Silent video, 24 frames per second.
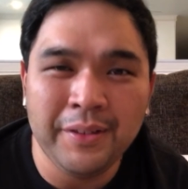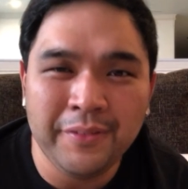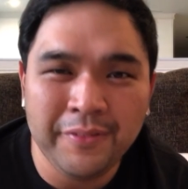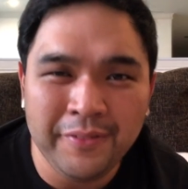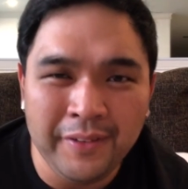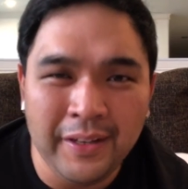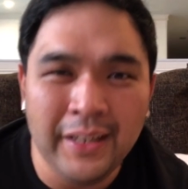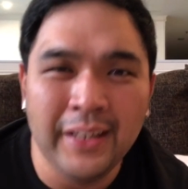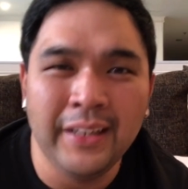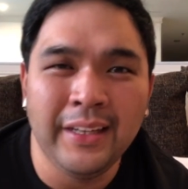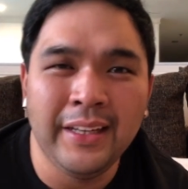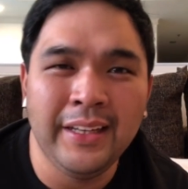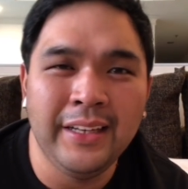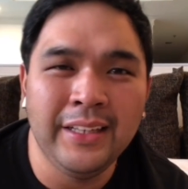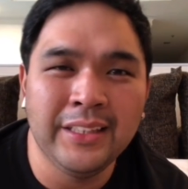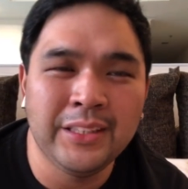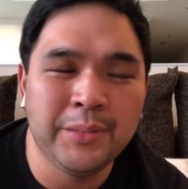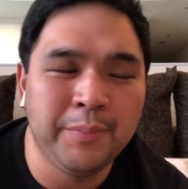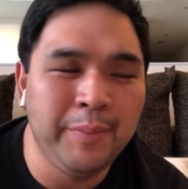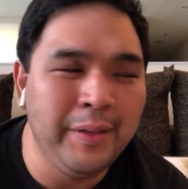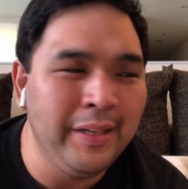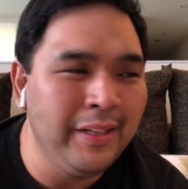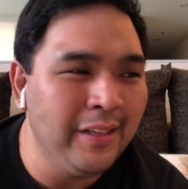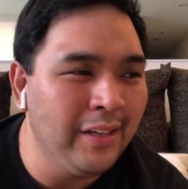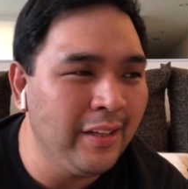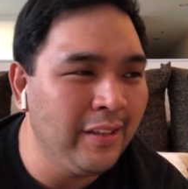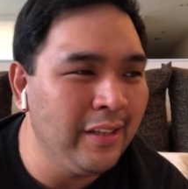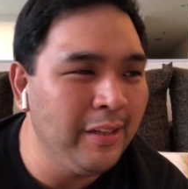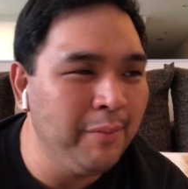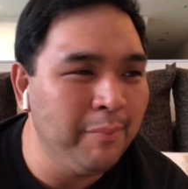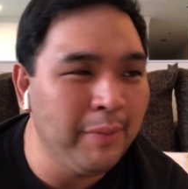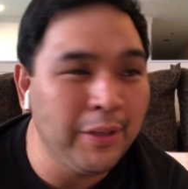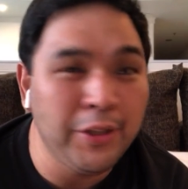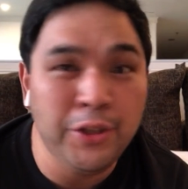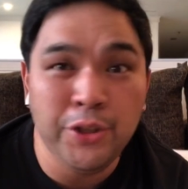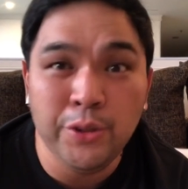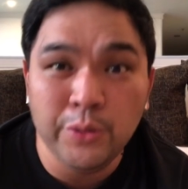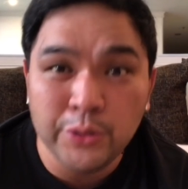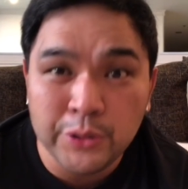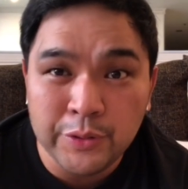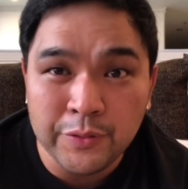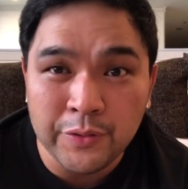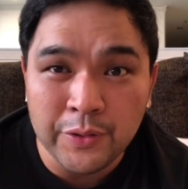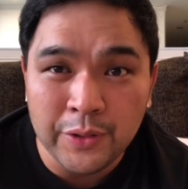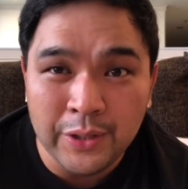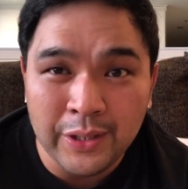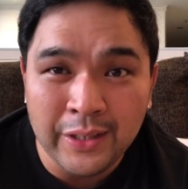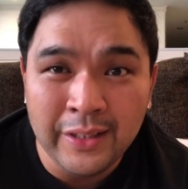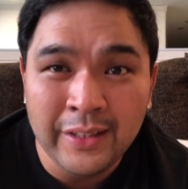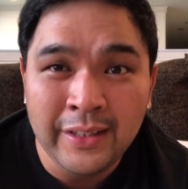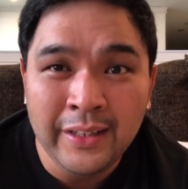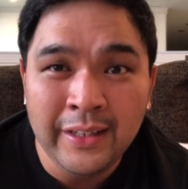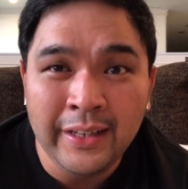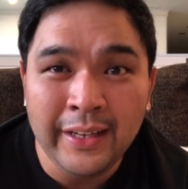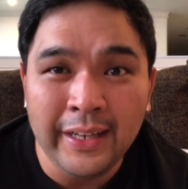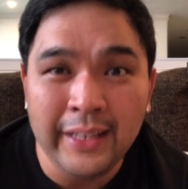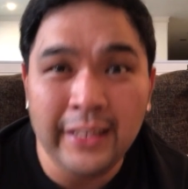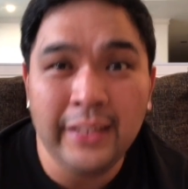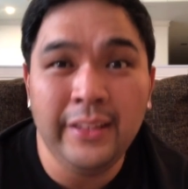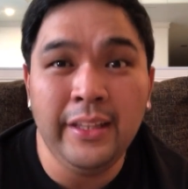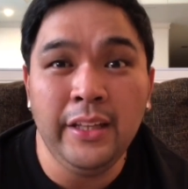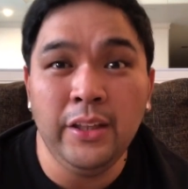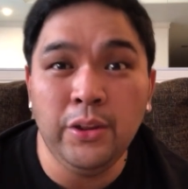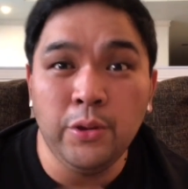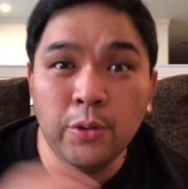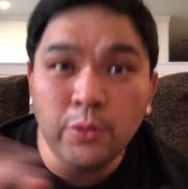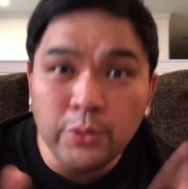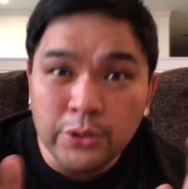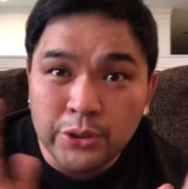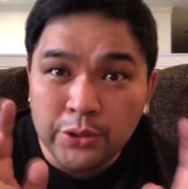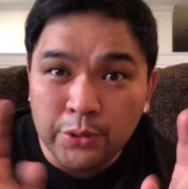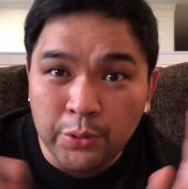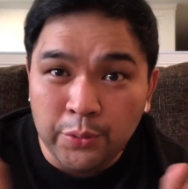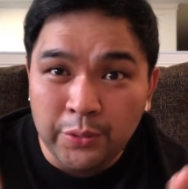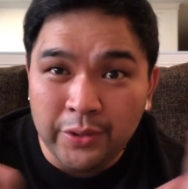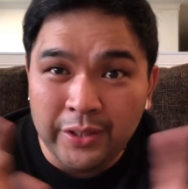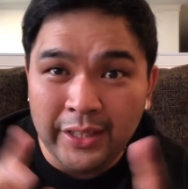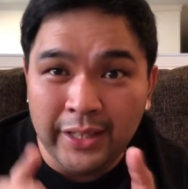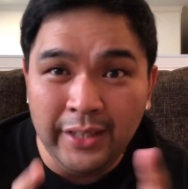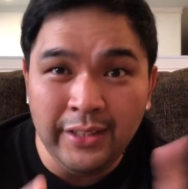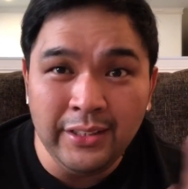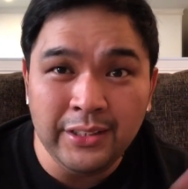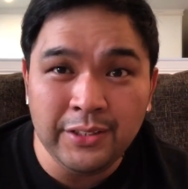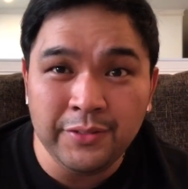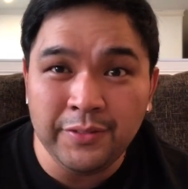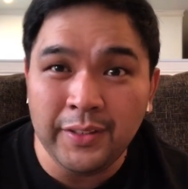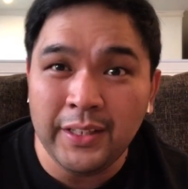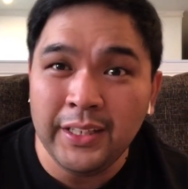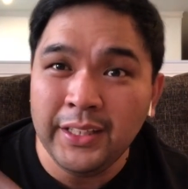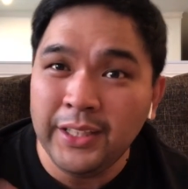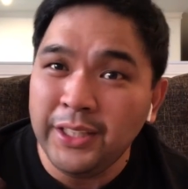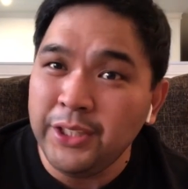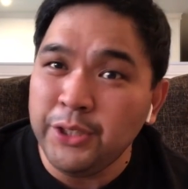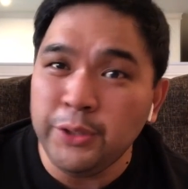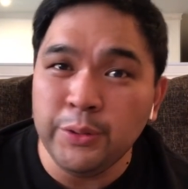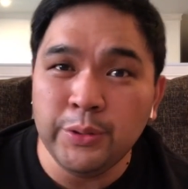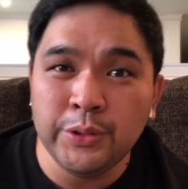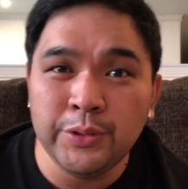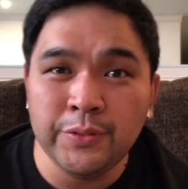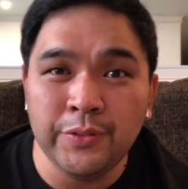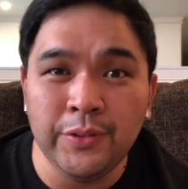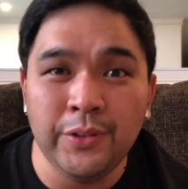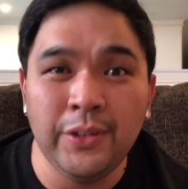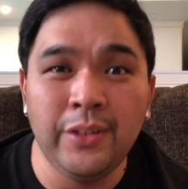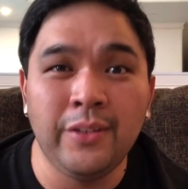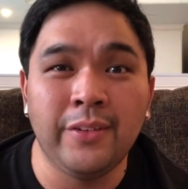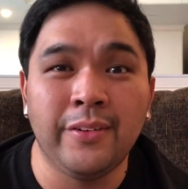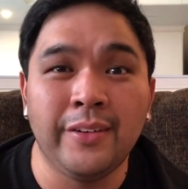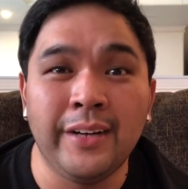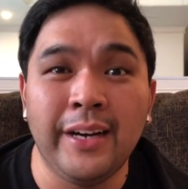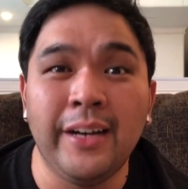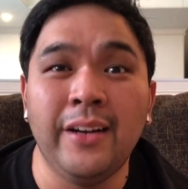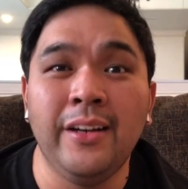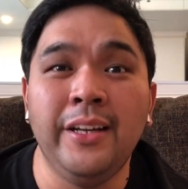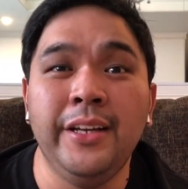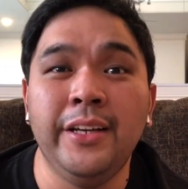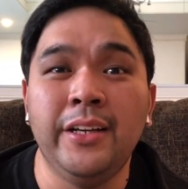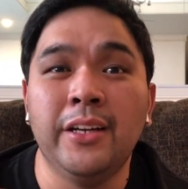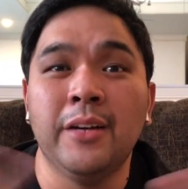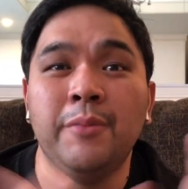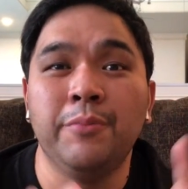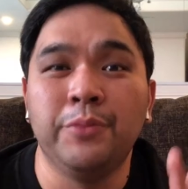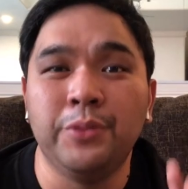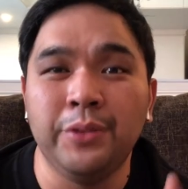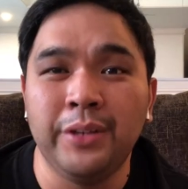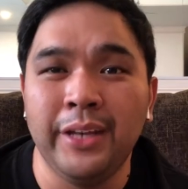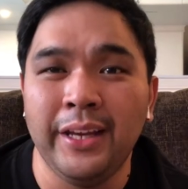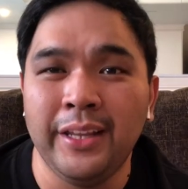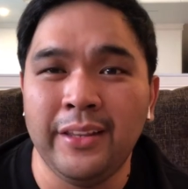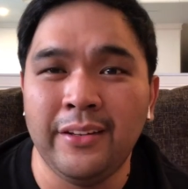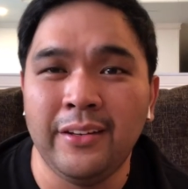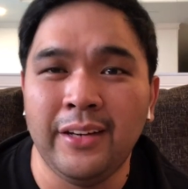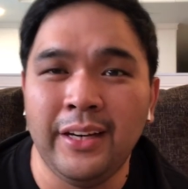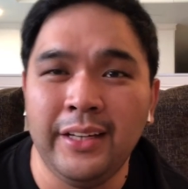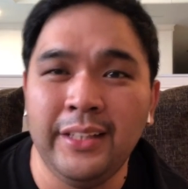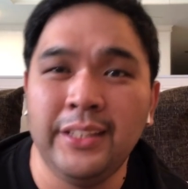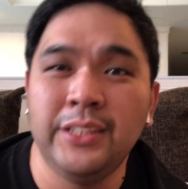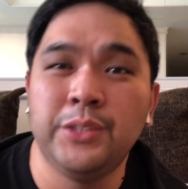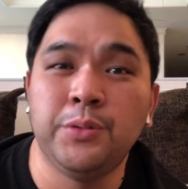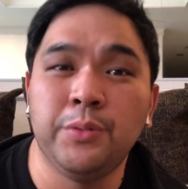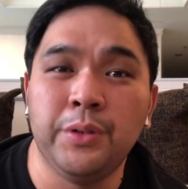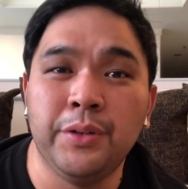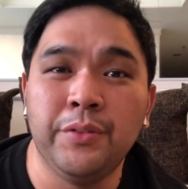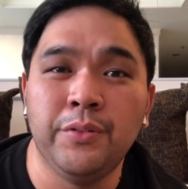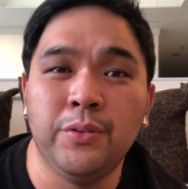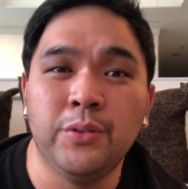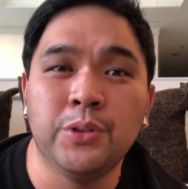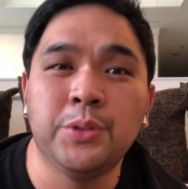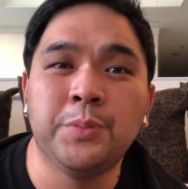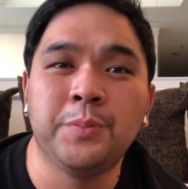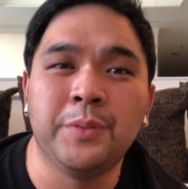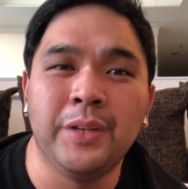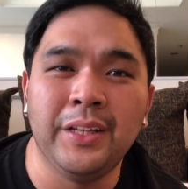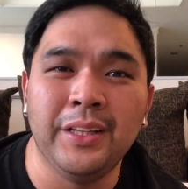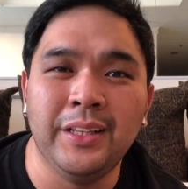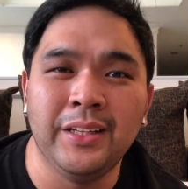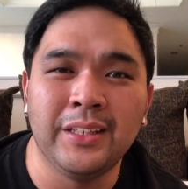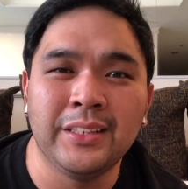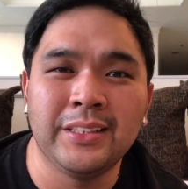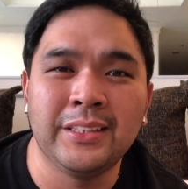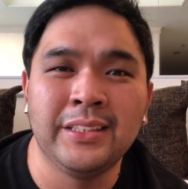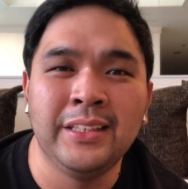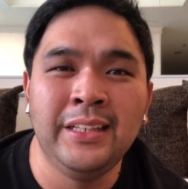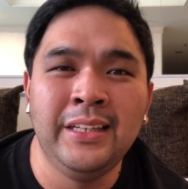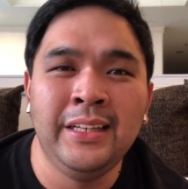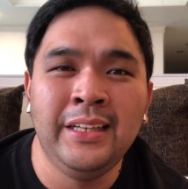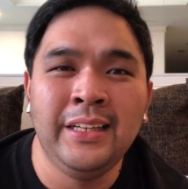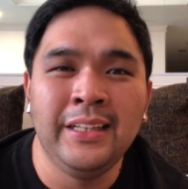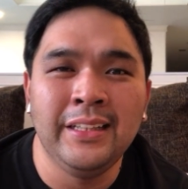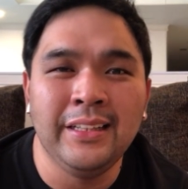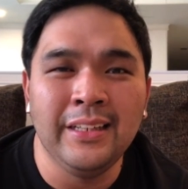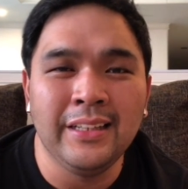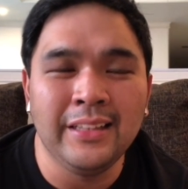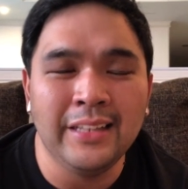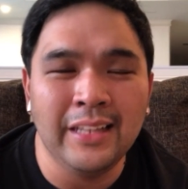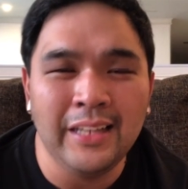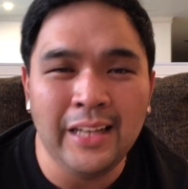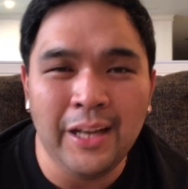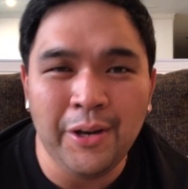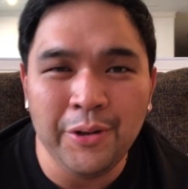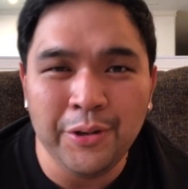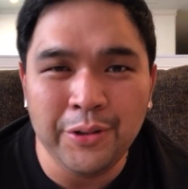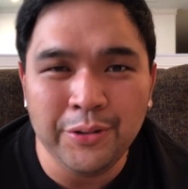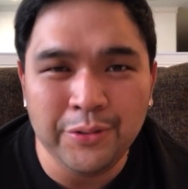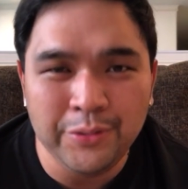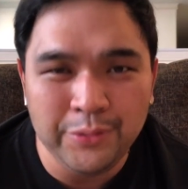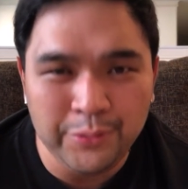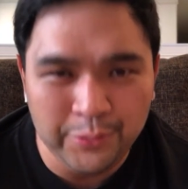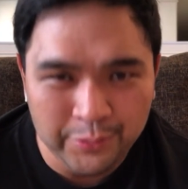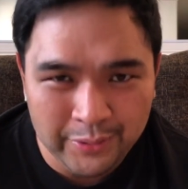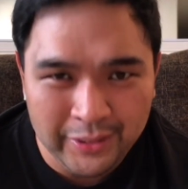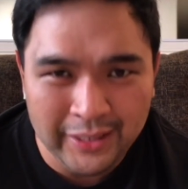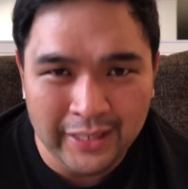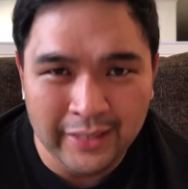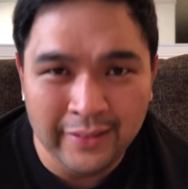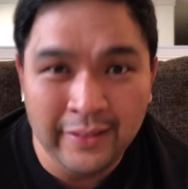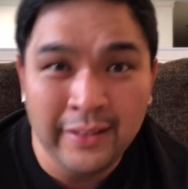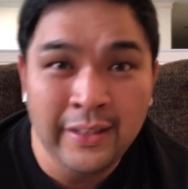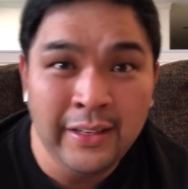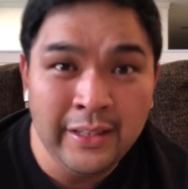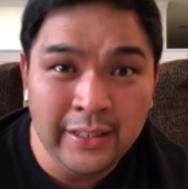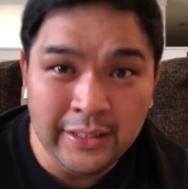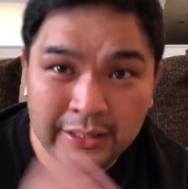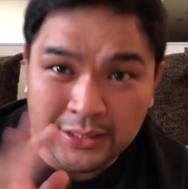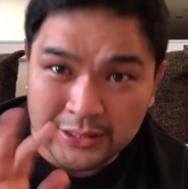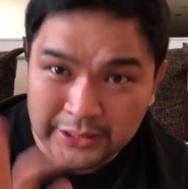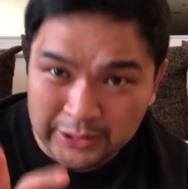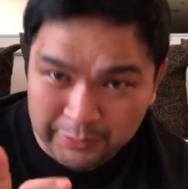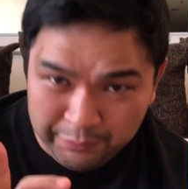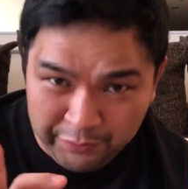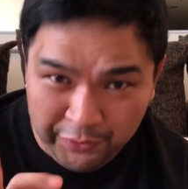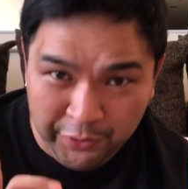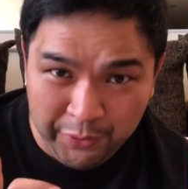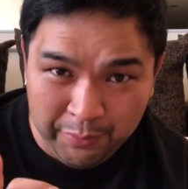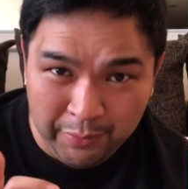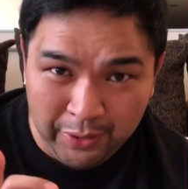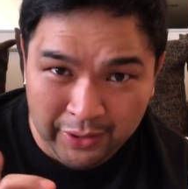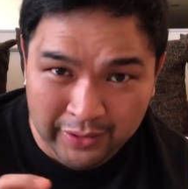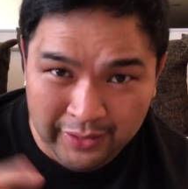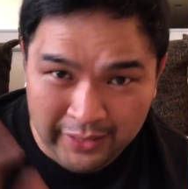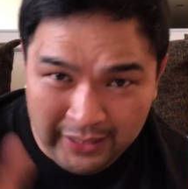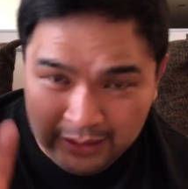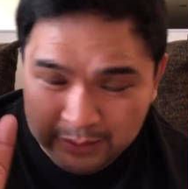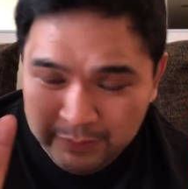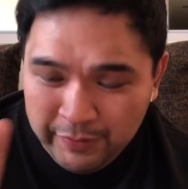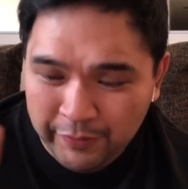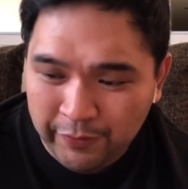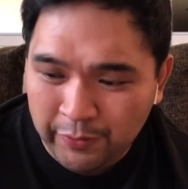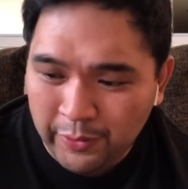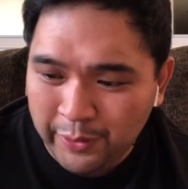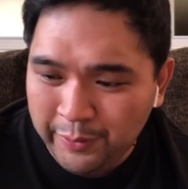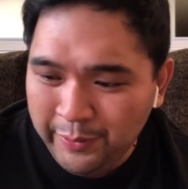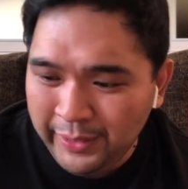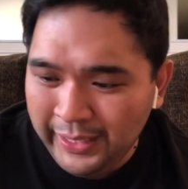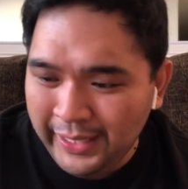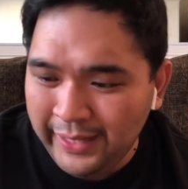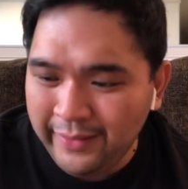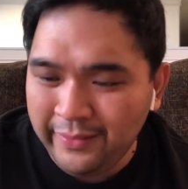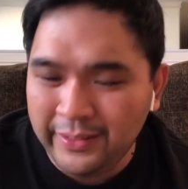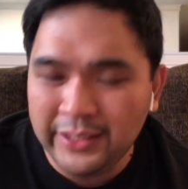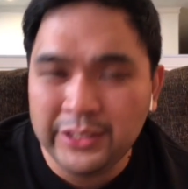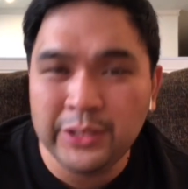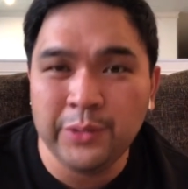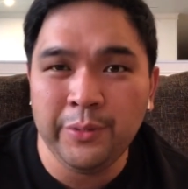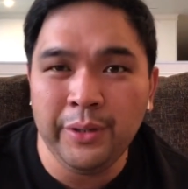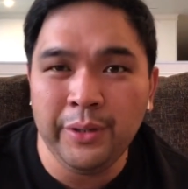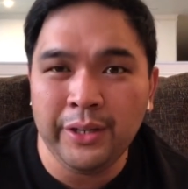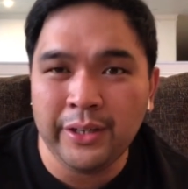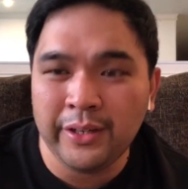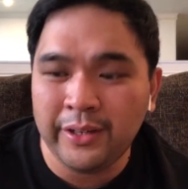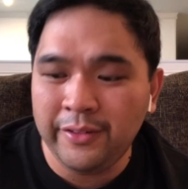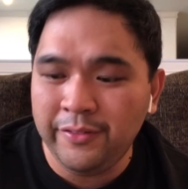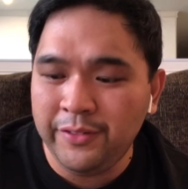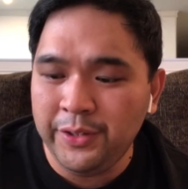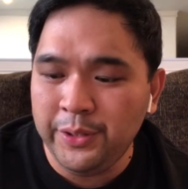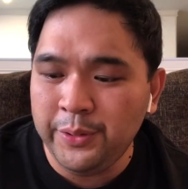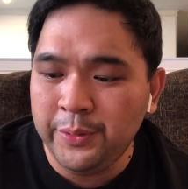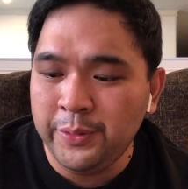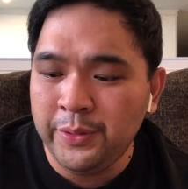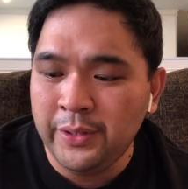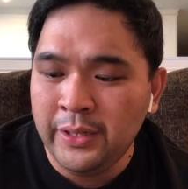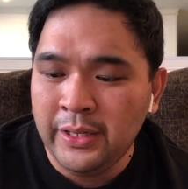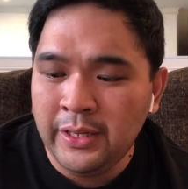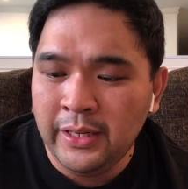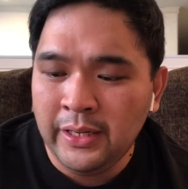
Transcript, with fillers: but fun and it's been nothing but useful. And I think those two things, fun and useful, rarely come together. And this one of those products that allow you to do that. Just a few more things before we end this quick review.